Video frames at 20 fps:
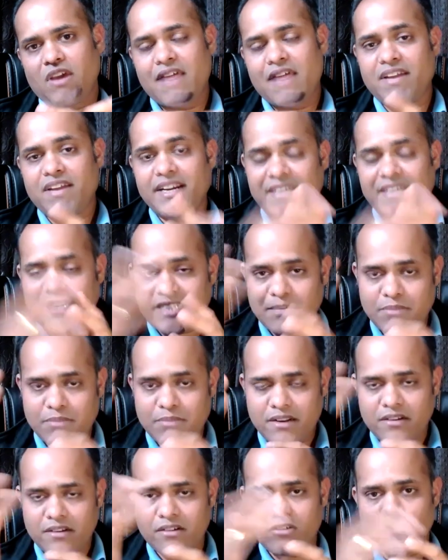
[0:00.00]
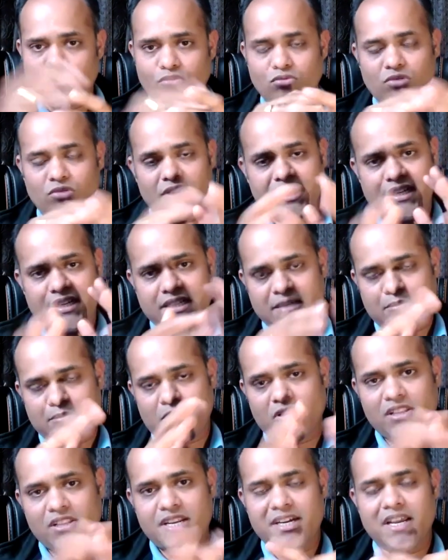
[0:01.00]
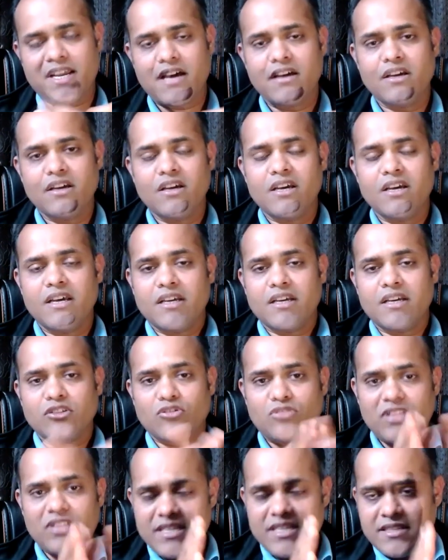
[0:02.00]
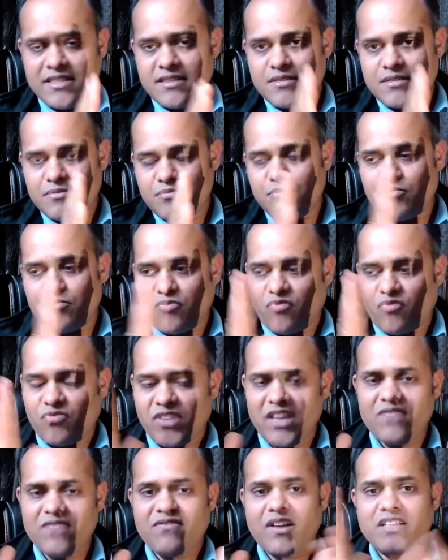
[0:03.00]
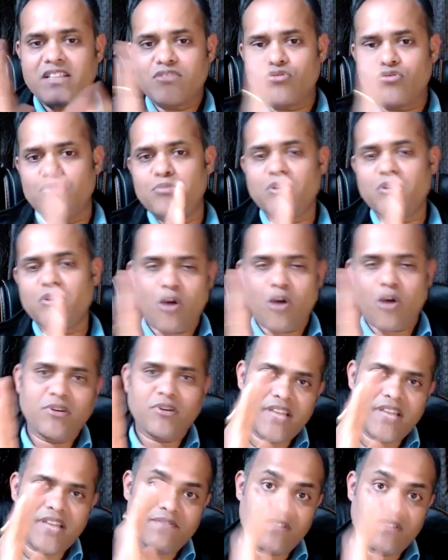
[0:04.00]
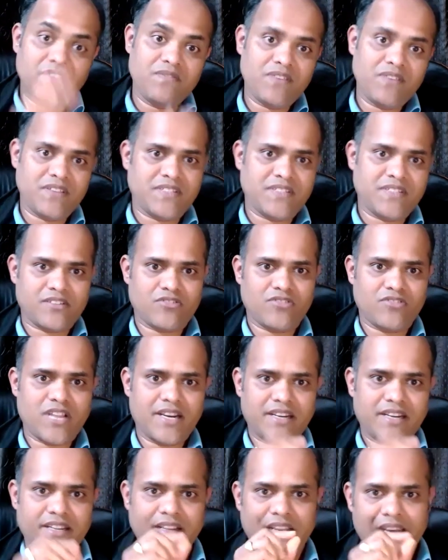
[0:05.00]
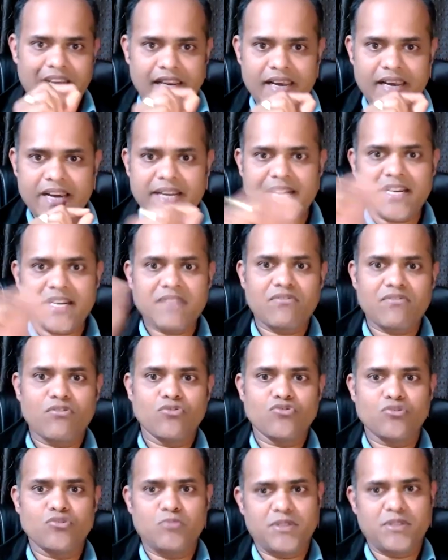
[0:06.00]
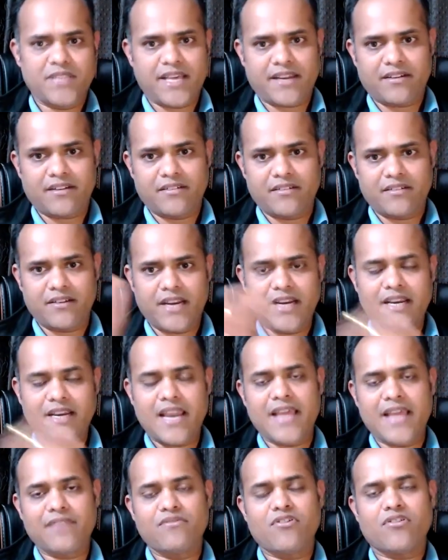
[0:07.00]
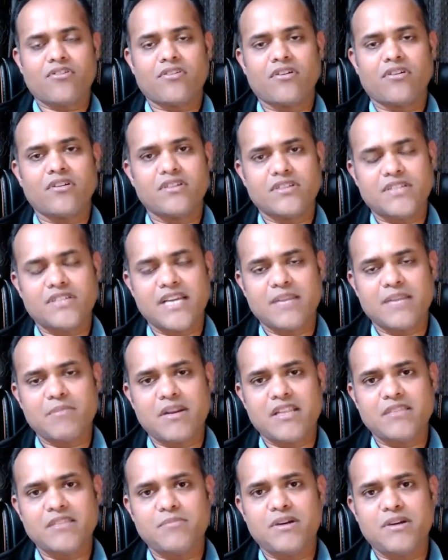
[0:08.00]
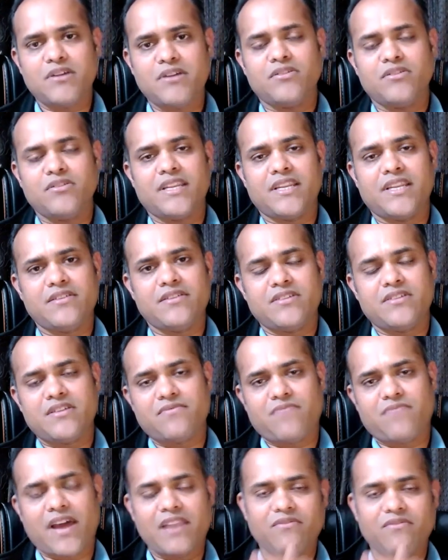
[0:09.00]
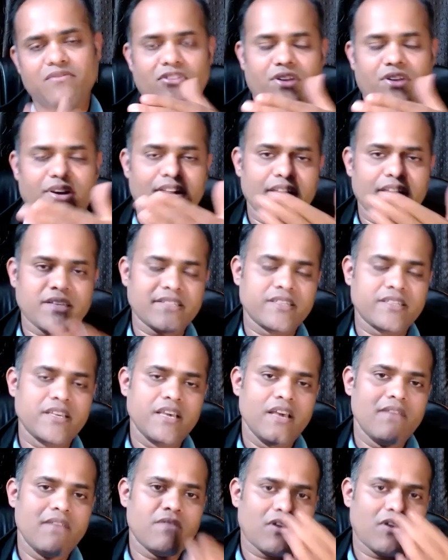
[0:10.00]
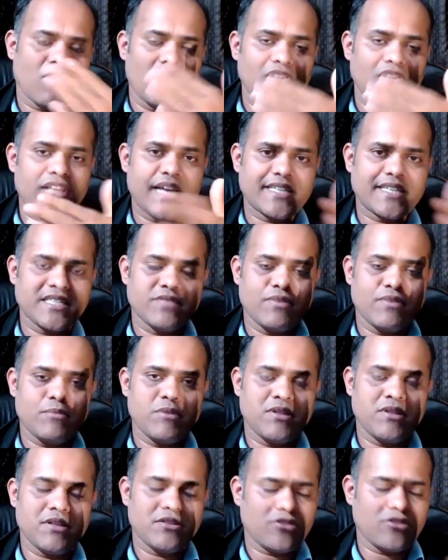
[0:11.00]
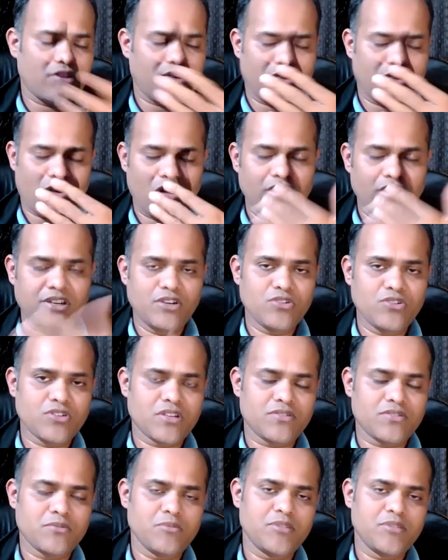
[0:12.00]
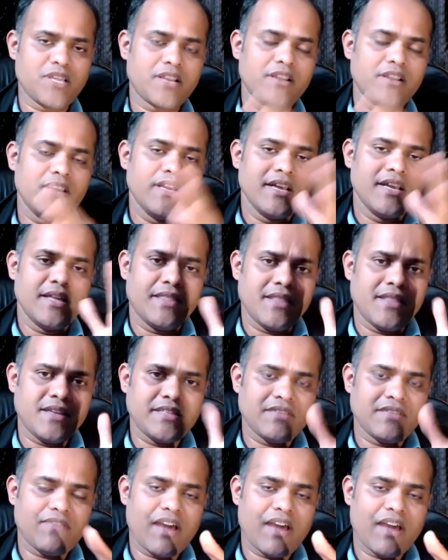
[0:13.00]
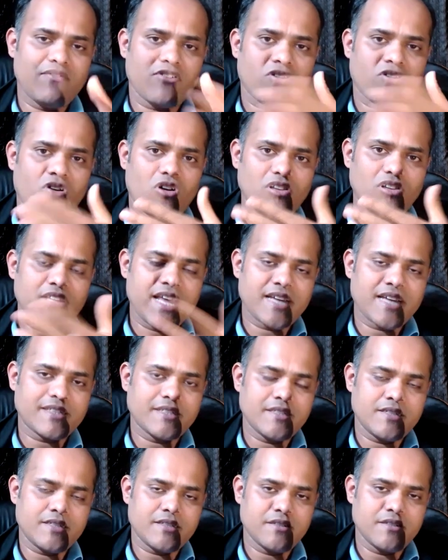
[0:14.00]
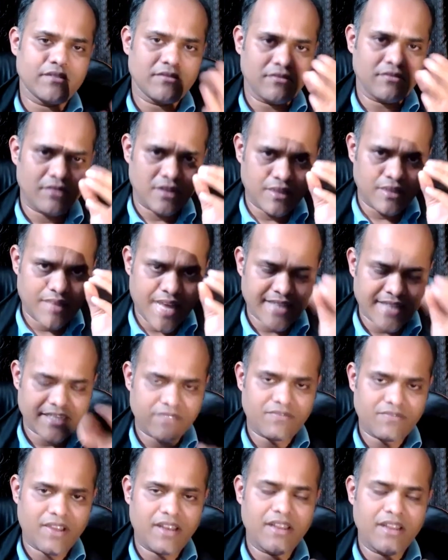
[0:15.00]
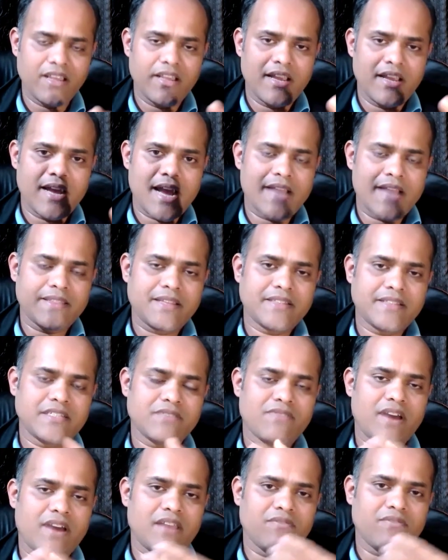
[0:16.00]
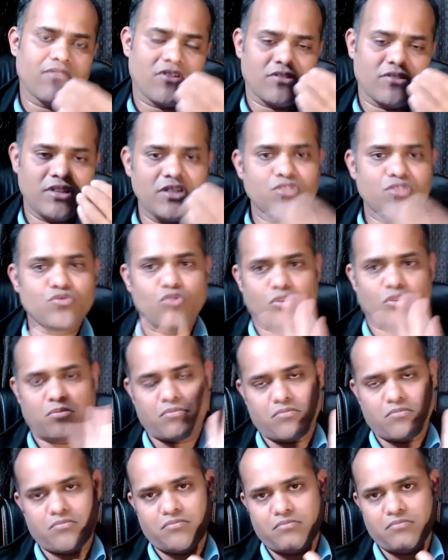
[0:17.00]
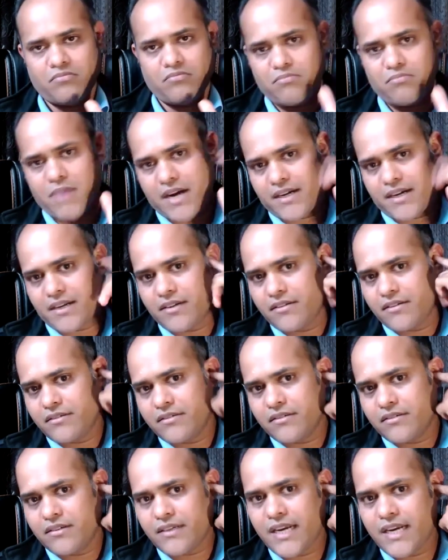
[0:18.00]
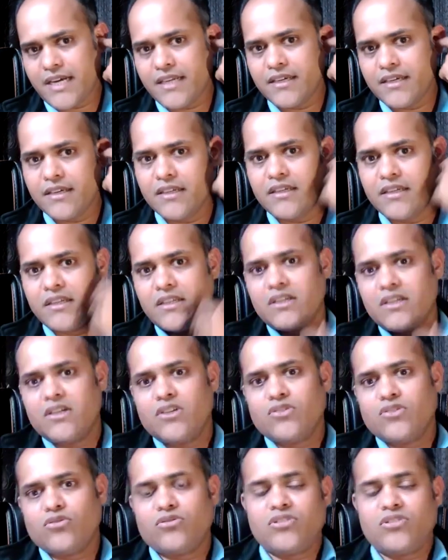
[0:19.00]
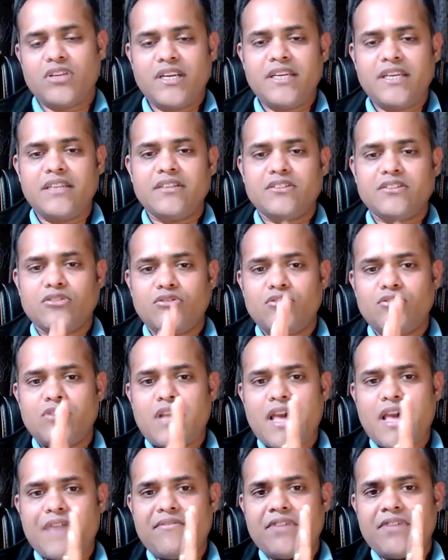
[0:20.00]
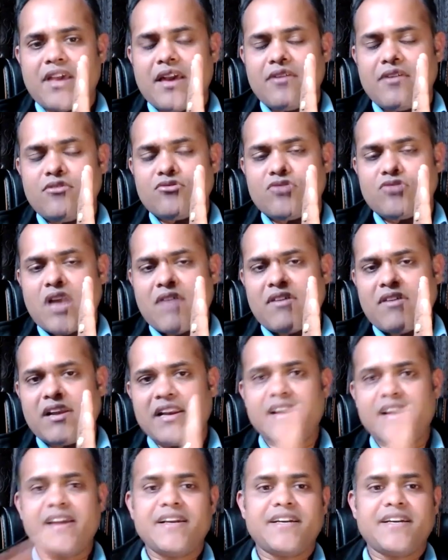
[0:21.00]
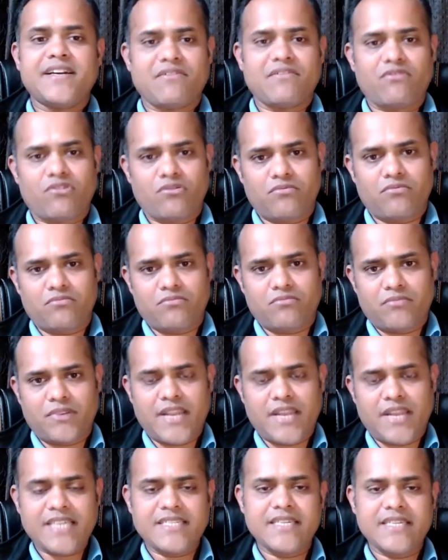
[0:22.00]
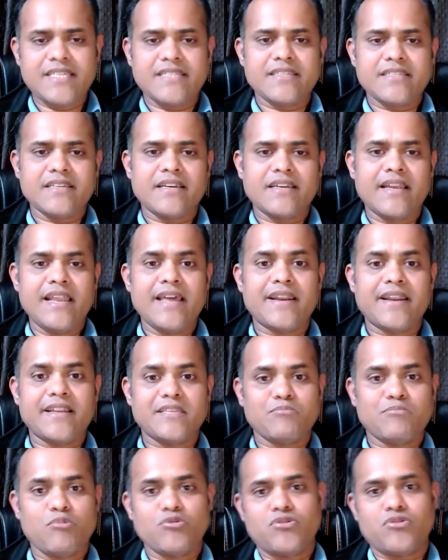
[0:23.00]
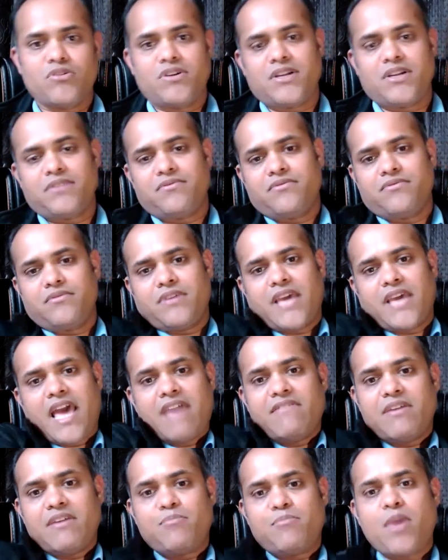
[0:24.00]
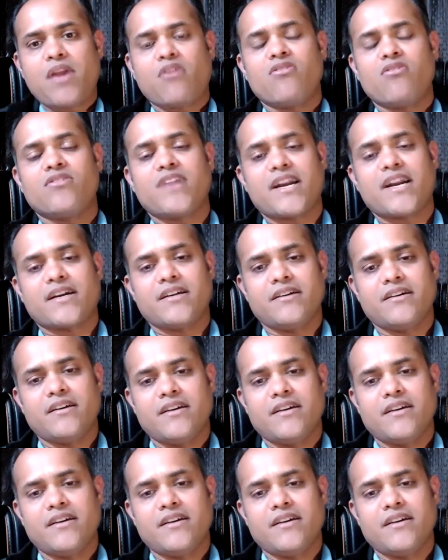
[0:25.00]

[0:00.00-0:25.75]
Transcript: interceptor to intercept all data. So these three files should be common in every feature. So that clear data flow should be there, right? Like for state management, there is a file for Redux, where all the actions will be there. Sorry, all the reducers will be there. There is a file for all the actions in the action file, and there is a file for the store part, right? So you should have a clear data flow. Next is a clear responsibility. Have API contract